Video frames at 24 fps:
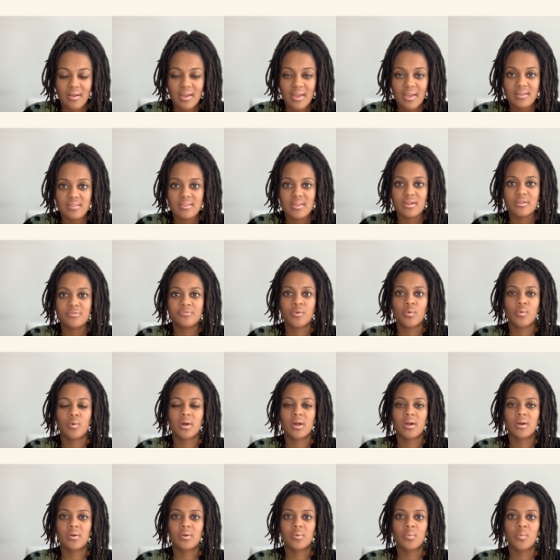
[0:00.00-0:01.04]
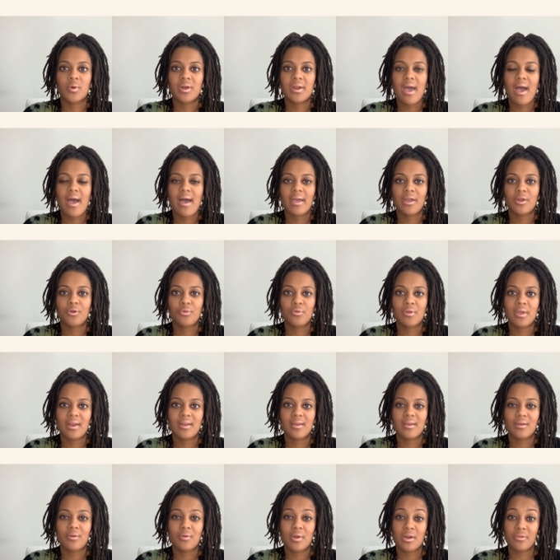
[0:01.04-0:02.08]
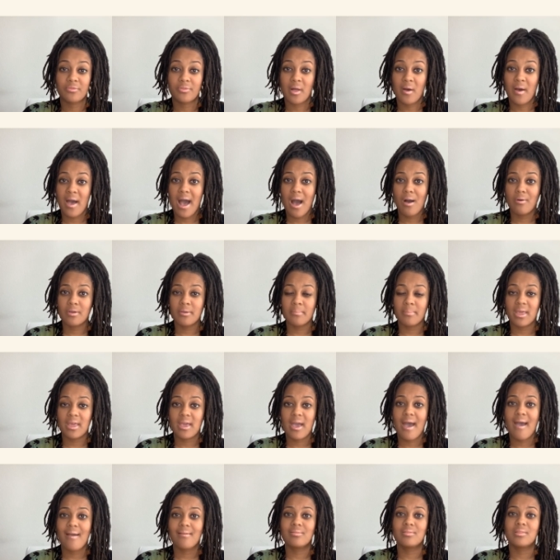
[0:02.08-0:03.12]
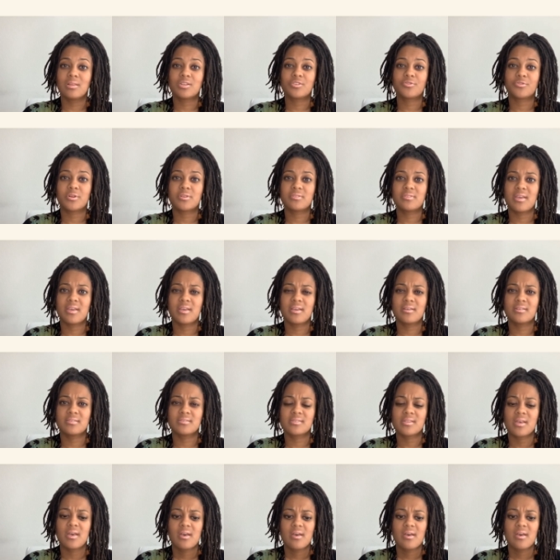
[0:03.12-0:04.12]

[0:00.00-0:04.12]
And therefore, when I created Creative Flow Alchemy, I looked for things